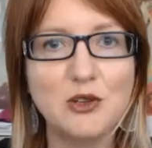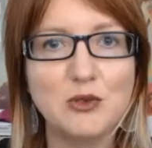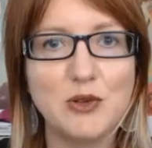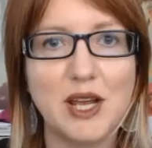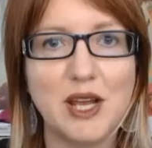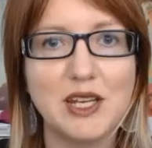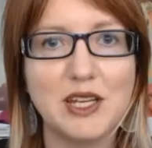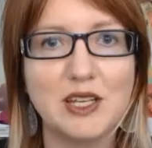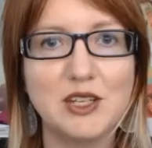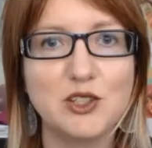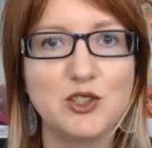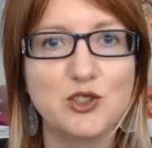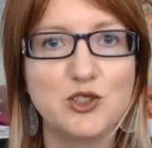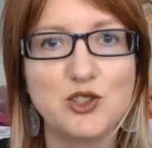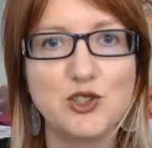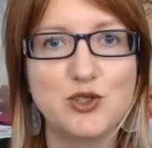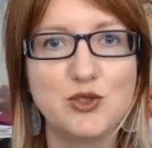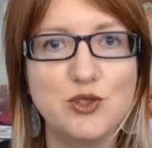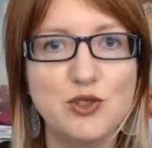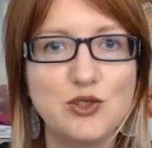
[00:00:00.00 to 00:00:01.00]
Technical
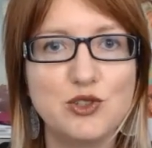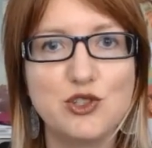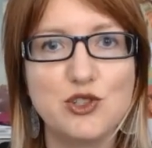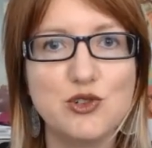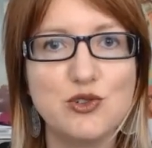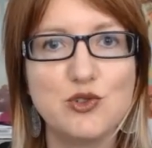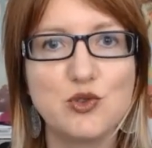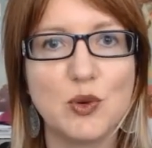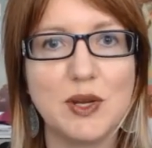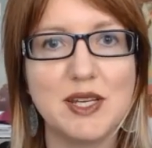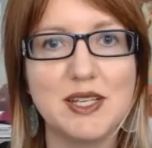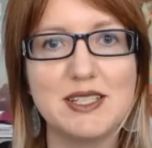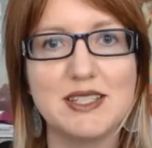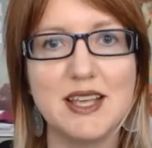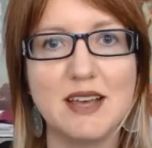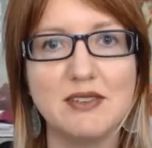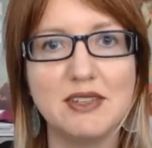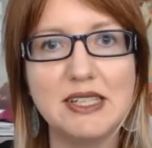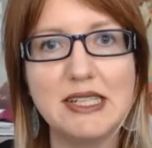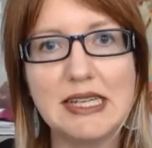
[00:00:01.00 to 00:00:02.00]
Writing
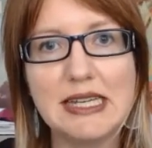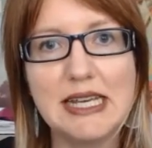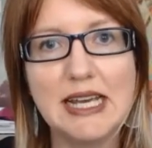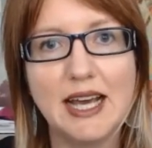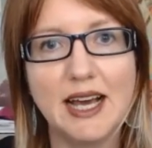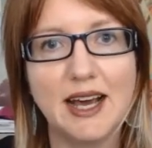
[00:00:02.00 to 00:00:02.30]
227.